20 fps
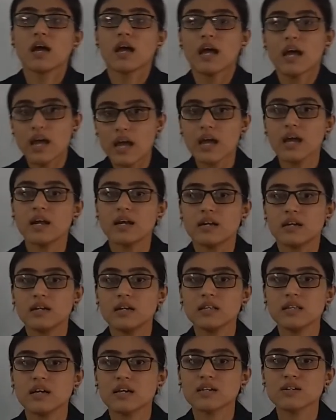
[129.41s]

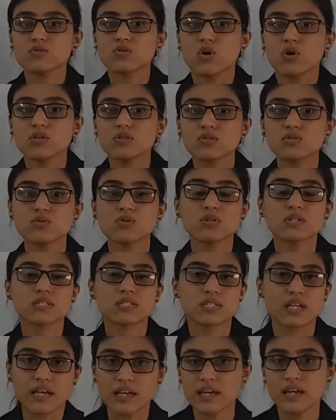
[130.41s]
And there is also a
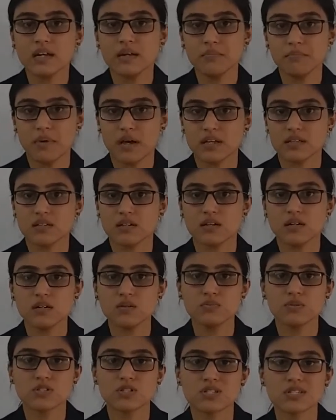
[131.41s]
second method,
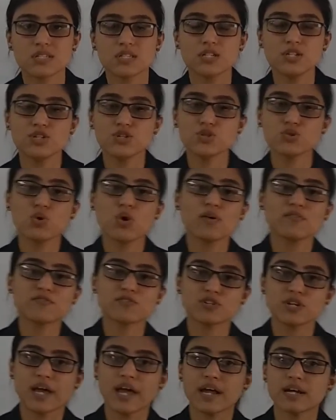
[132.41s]
which is issue of
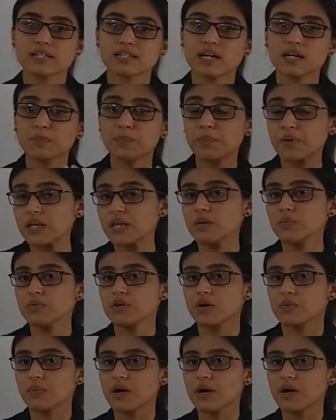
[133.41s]
shares at premium.